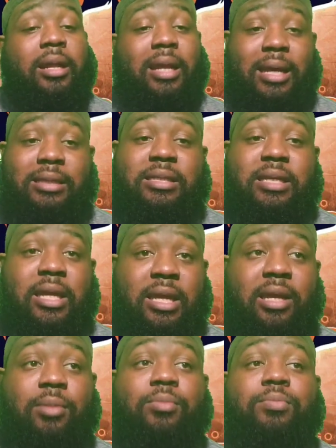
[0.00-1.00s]
That
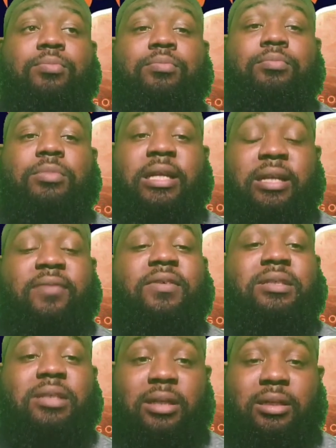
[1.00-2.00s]
team, that
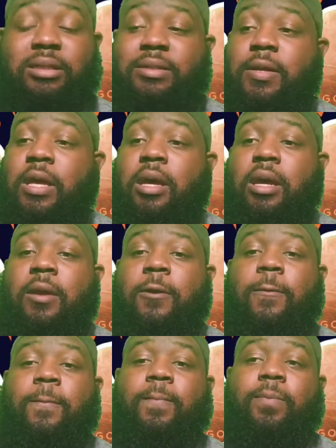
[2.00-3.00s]
defense sucks.
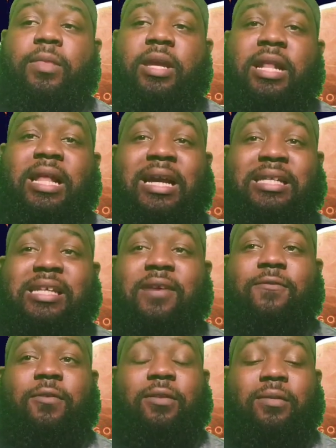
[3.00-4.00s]
And like I
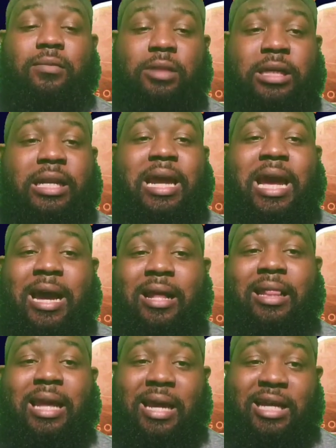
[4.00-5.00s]
said, looking at
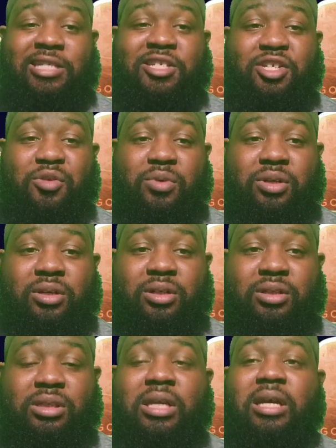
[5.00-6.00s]
how last year
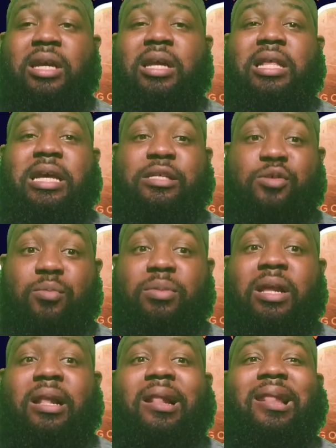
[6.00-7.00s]
was, that's gonna
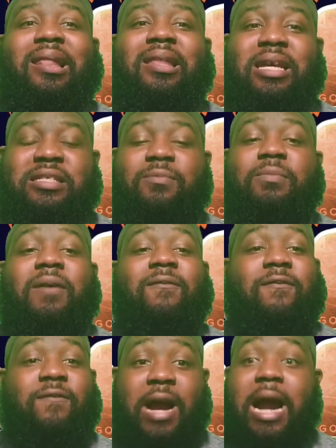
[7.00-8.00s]
be a
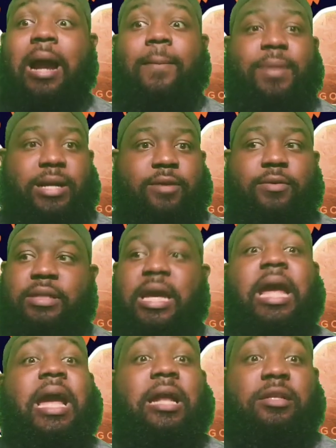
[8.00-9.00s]
fire.
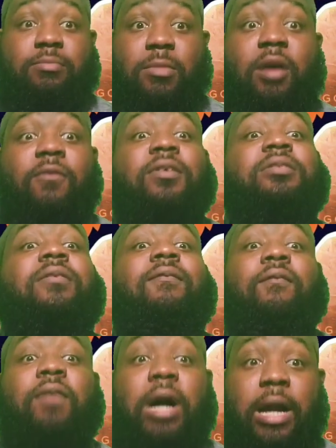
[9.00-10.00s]
They got some offensive
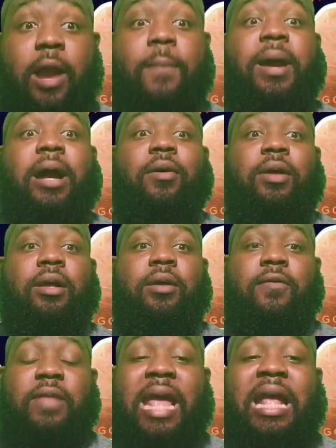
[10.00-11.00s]
firepower.
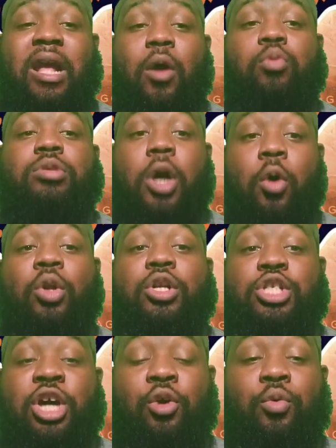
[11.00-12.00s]
They can go toe to
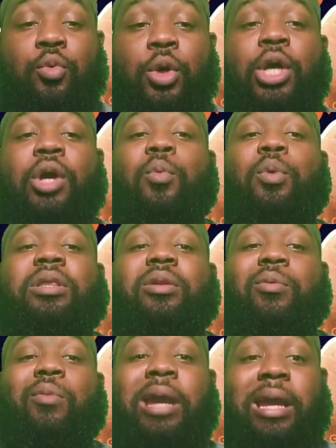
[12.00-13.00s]
toe with
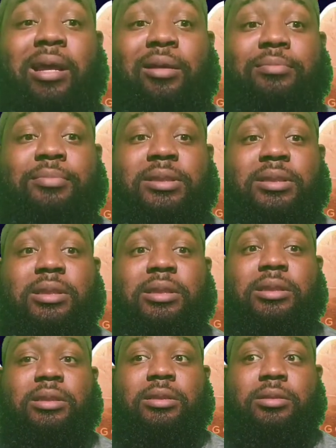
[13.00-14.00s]
the Rams
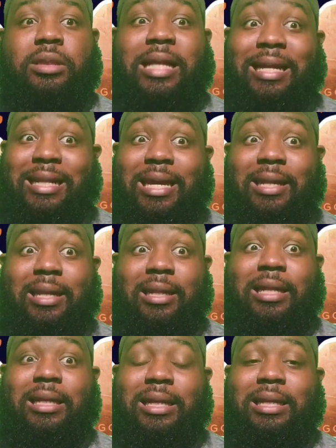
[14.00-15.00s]
like that,
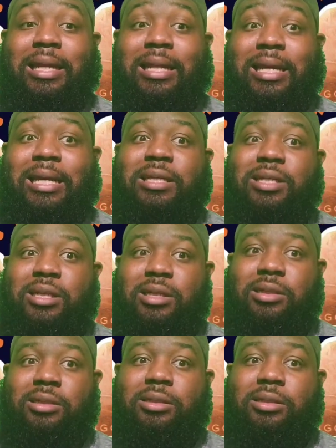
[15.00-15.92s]
like they did last year.